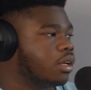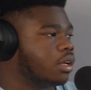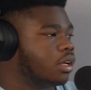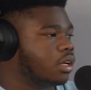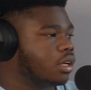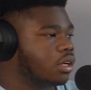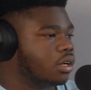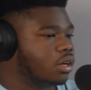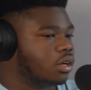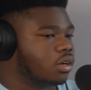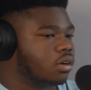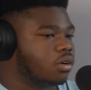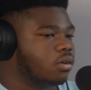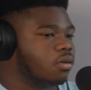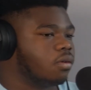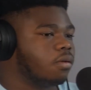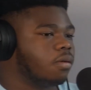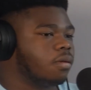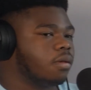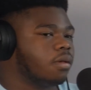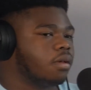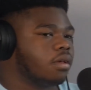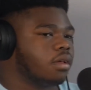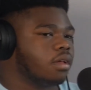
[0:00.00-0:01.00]
you know.
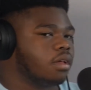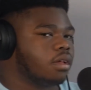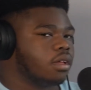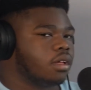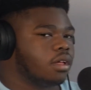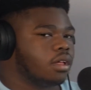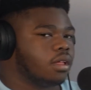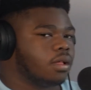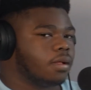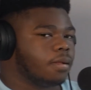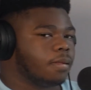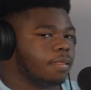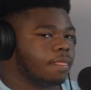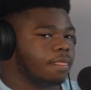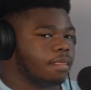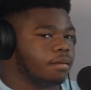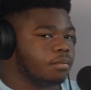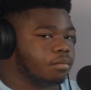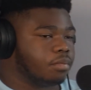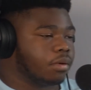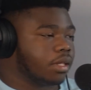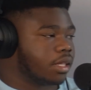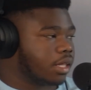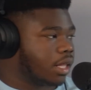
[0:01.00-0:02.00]

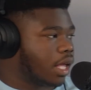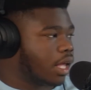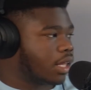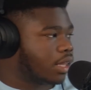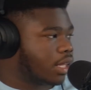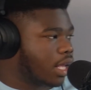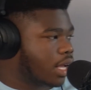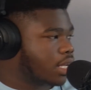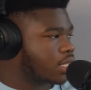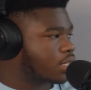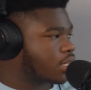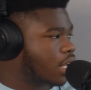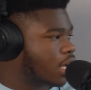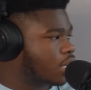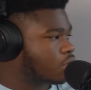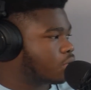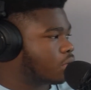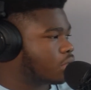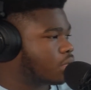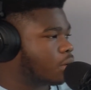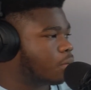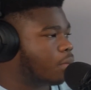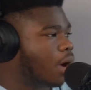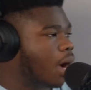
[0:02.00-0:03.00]
But that's what
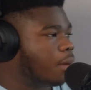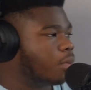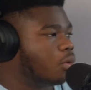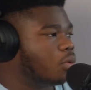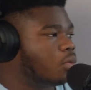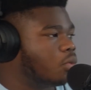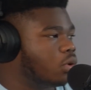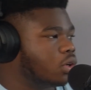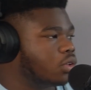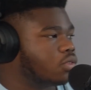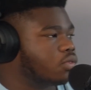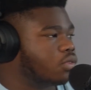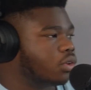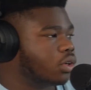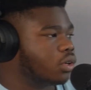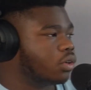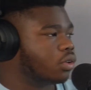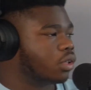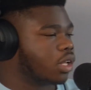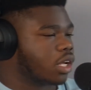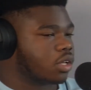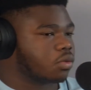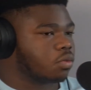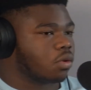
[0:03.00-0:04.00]
the Bible wants for you.
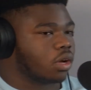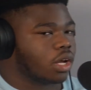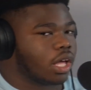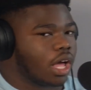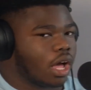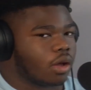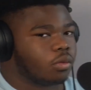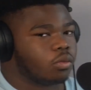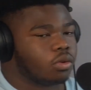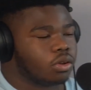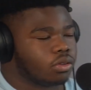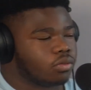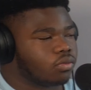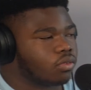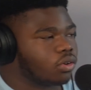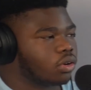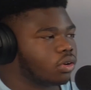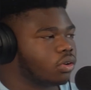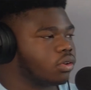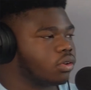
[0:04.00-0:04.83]
That's what God wants for you.